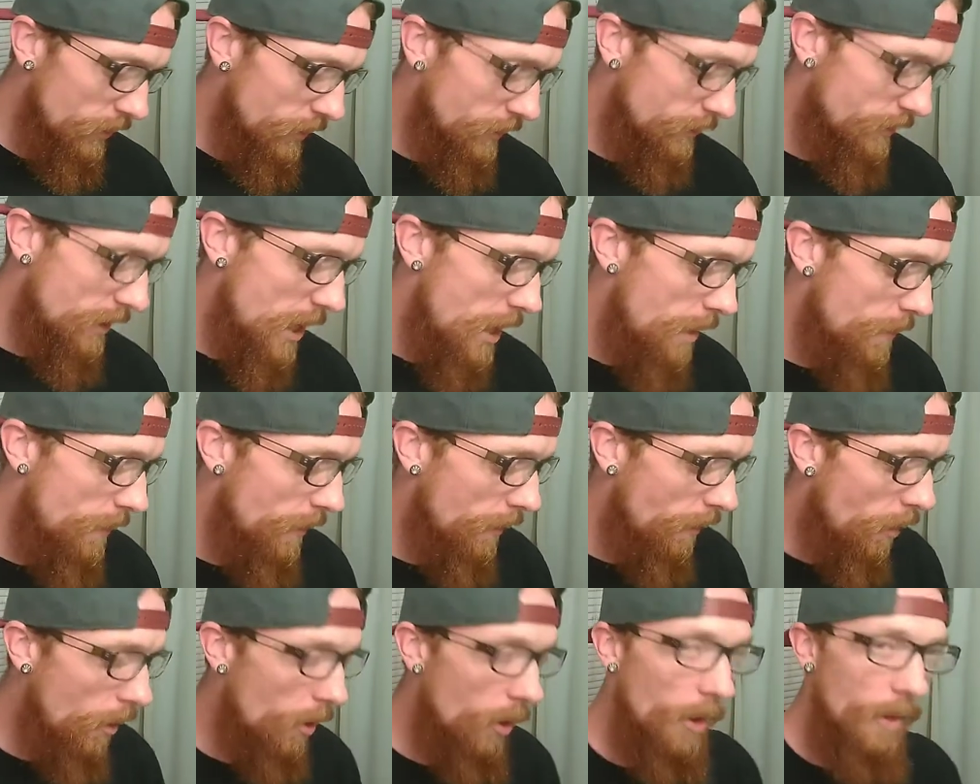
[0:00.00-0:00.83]
are the same
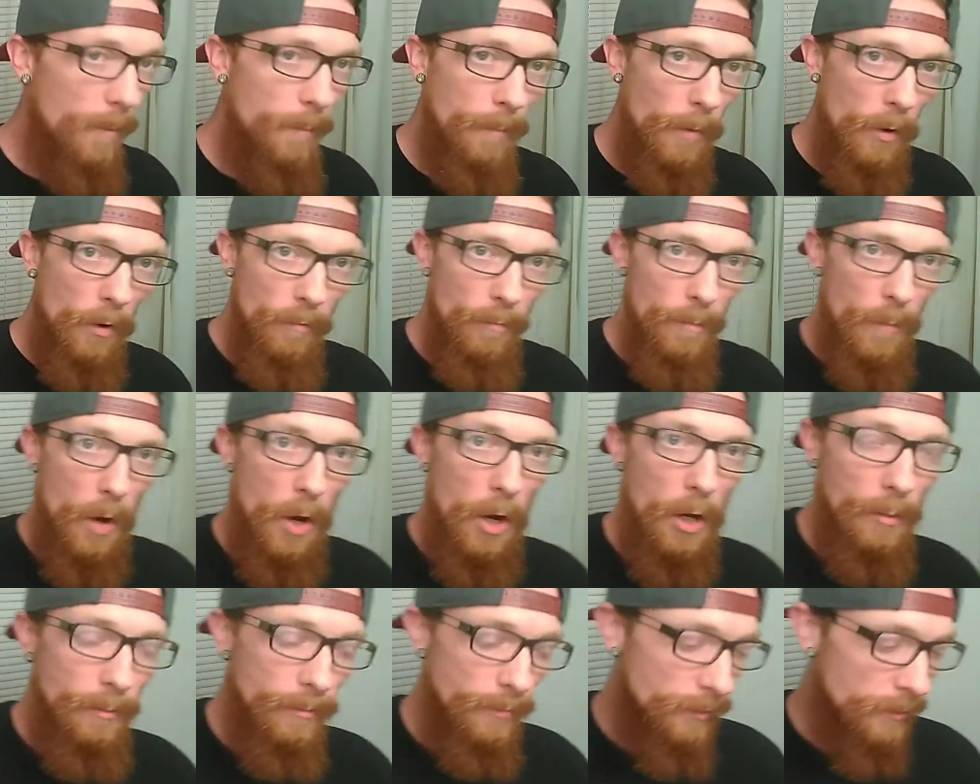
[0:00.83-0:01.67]
on both
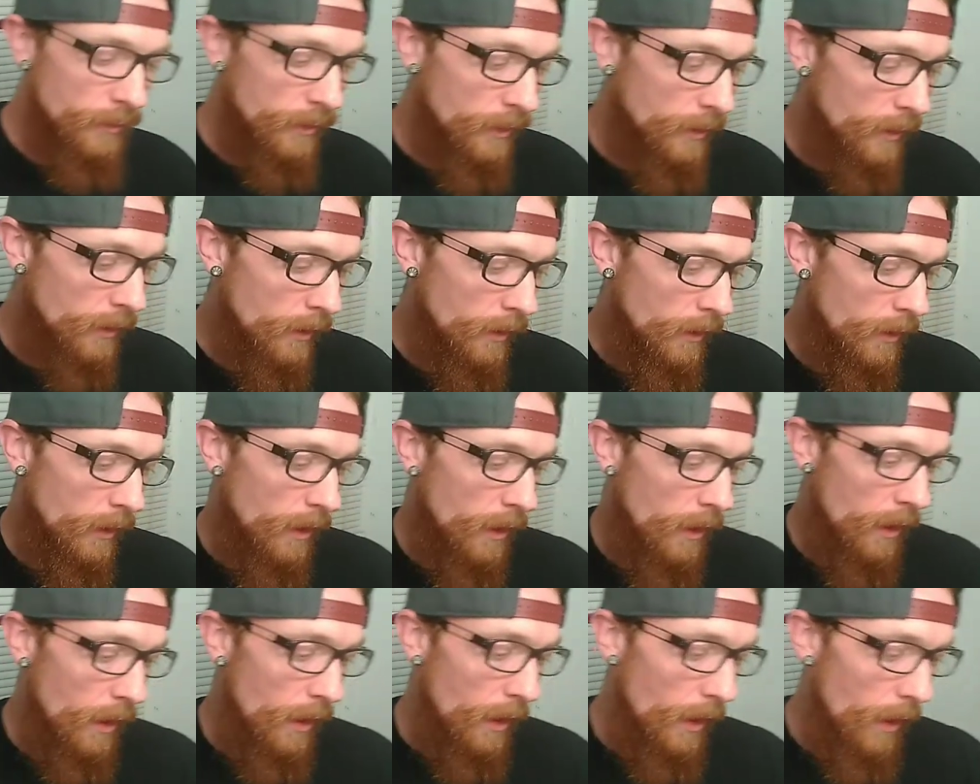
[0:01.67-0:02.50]
balms.
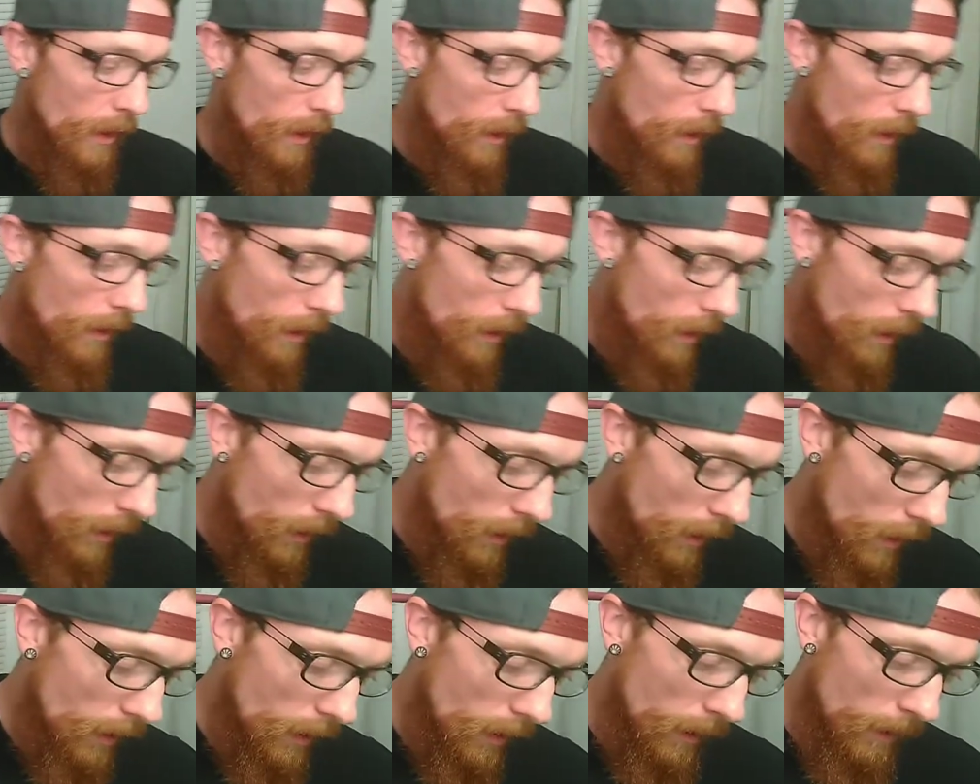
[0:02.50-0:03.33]

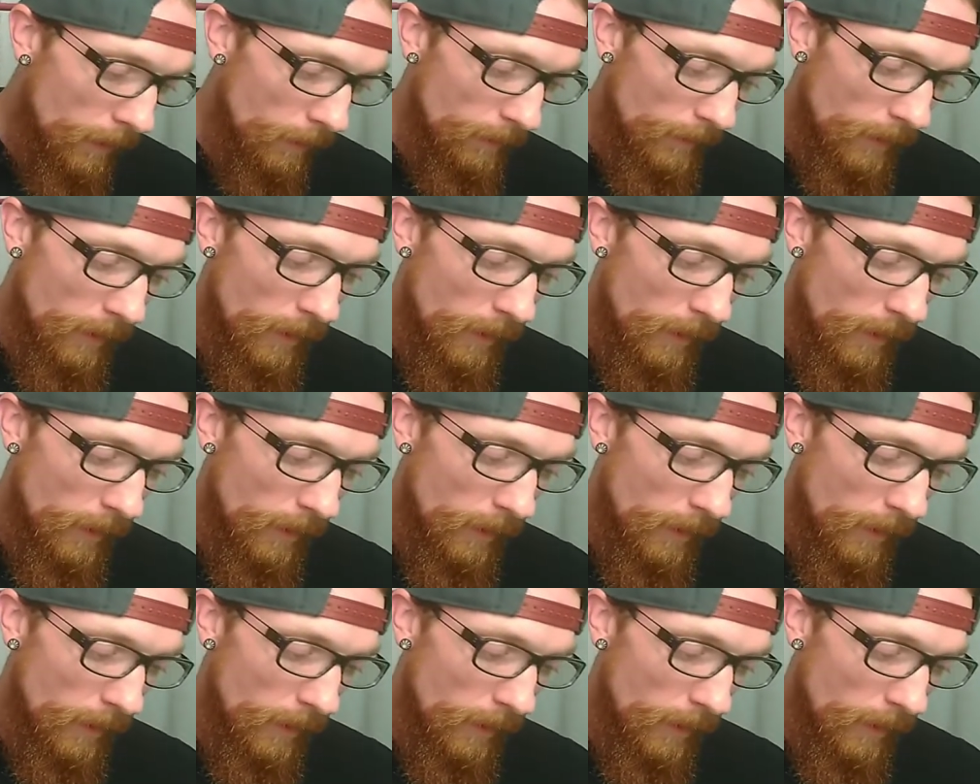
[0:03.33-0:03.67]
Um,